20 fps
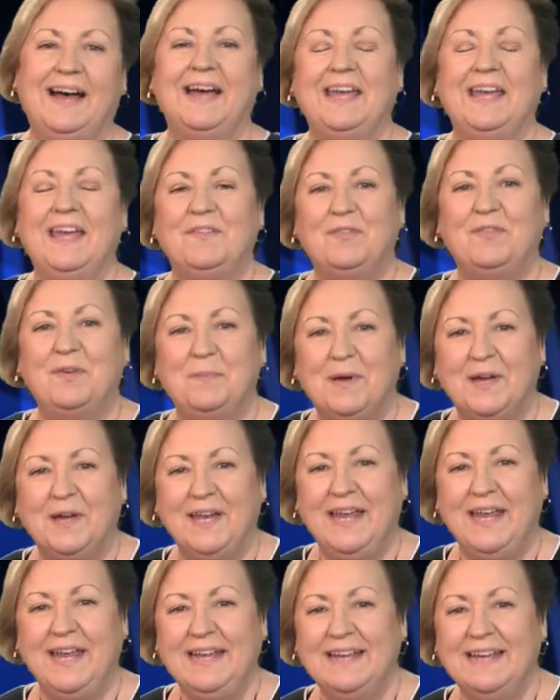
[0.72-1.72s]
Hi,
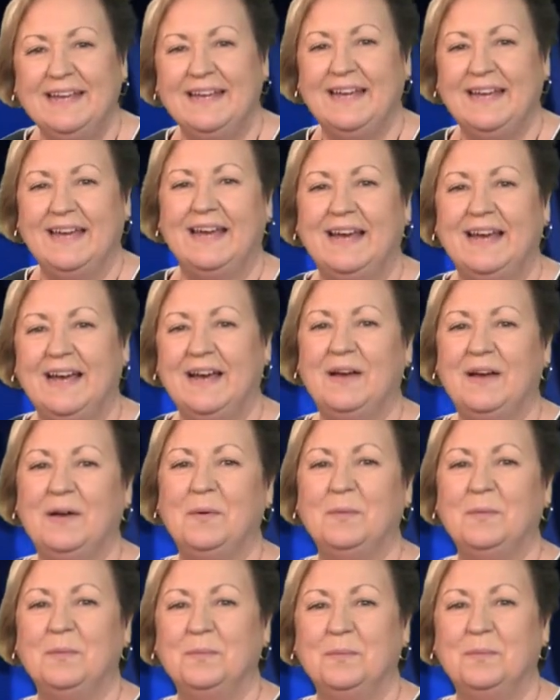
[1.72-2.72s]
everybody.
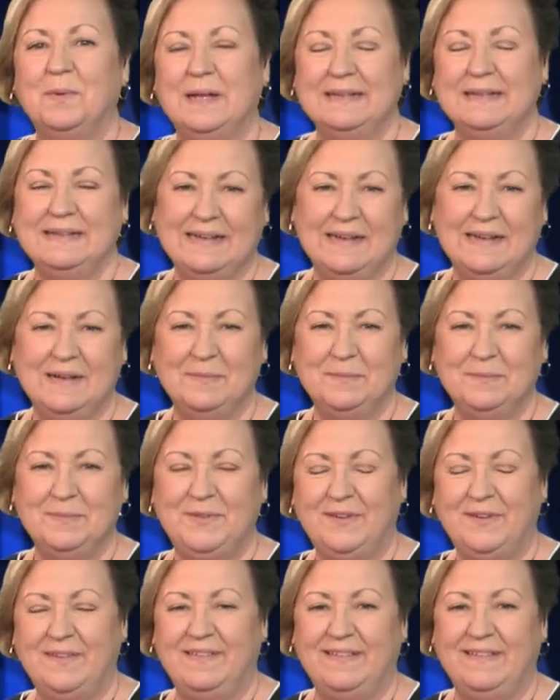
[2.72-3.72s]
Uh,
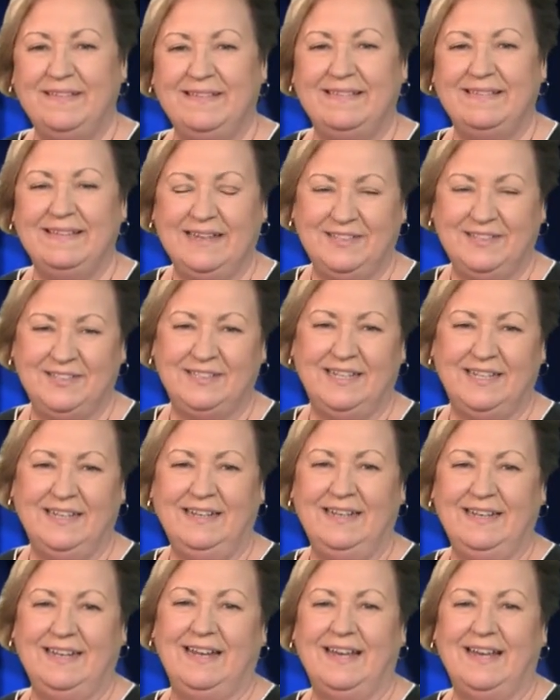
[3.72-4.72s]
welcome to this
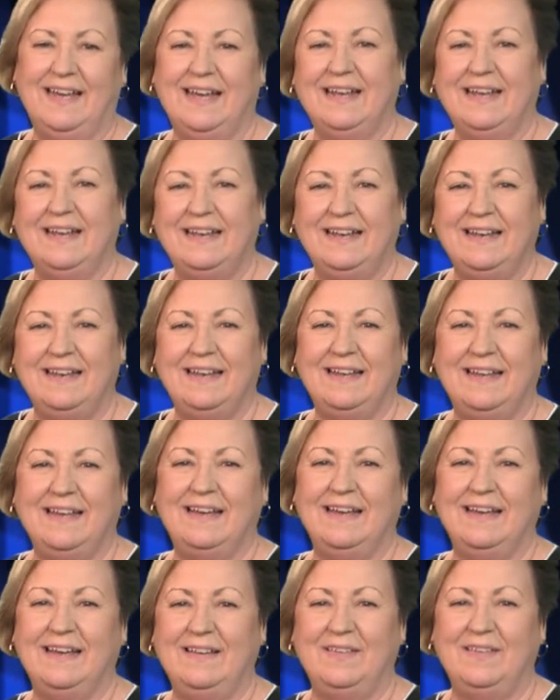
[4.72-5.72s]
session, and
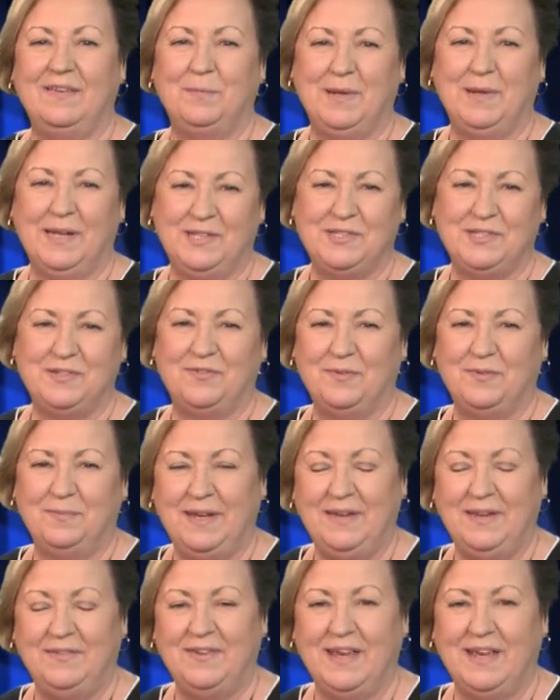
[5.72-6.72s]
uh, it's a pleasure for
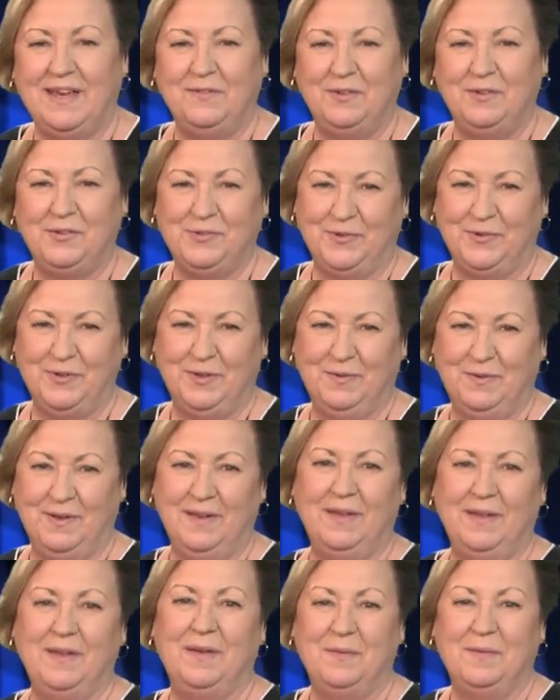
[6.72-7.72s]
me to have you join
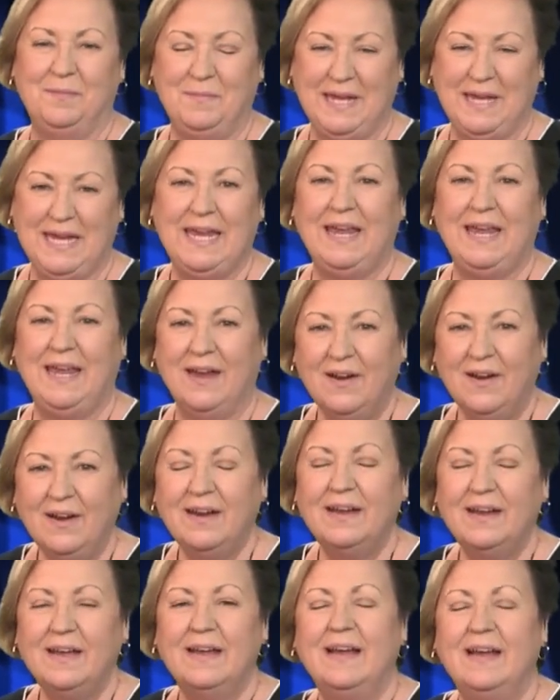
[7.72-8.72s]
me
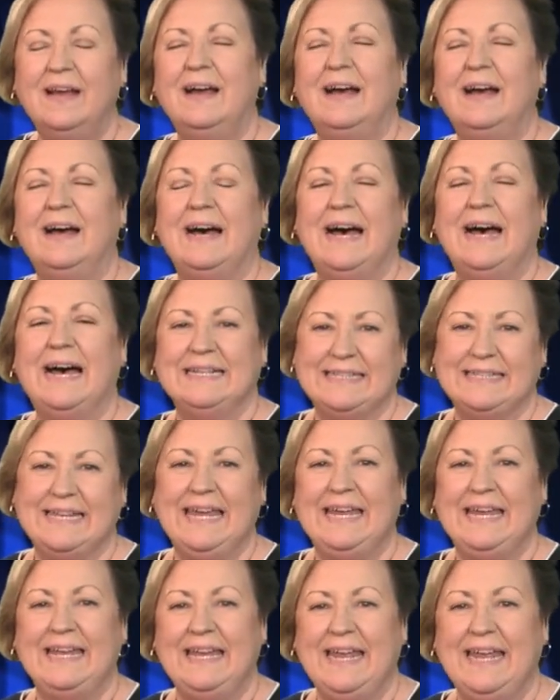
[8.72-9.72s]
here at
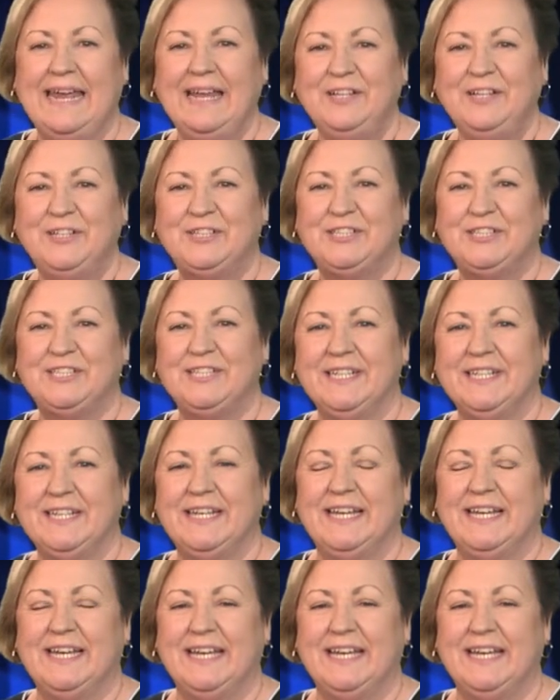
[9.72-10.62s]
KTH.